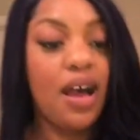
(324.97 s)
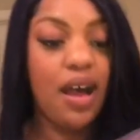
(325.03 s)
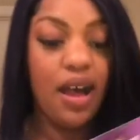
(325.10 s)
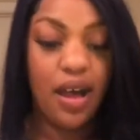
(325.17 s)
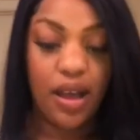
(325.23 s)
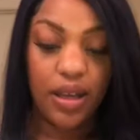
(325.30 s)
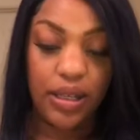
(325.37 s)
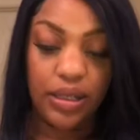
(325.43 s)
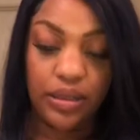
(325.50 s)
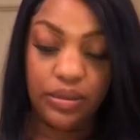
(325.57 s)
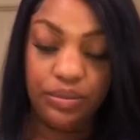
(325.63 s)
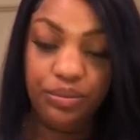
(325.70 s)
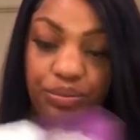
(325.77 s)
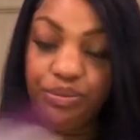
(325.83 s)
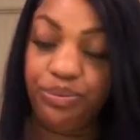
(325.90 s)

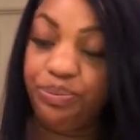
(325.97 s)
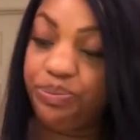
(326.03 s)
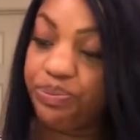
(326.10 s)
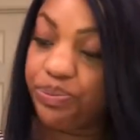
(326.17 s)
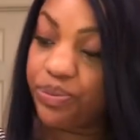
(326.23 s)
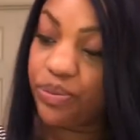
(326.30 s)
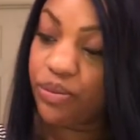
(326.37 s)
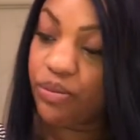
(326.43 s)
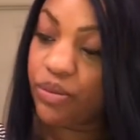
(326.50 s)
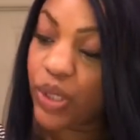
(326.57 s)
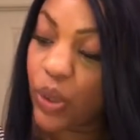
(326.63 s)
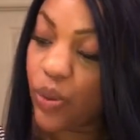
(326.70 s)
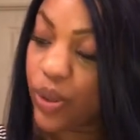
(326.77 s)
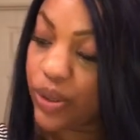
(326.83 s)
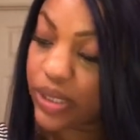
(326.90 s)

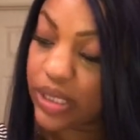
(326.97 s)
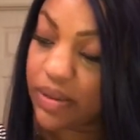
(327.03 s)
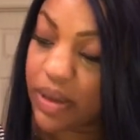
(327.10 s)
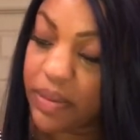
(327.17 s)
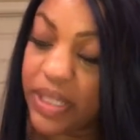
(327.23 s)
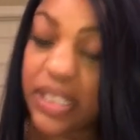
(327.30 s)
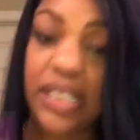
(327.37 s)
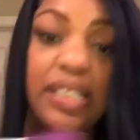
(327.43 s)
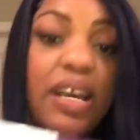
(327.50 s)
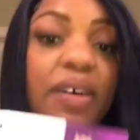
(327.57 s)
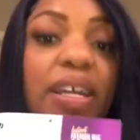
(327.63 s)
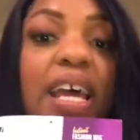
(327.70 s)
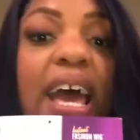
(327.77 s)
What else am I missing? Now, it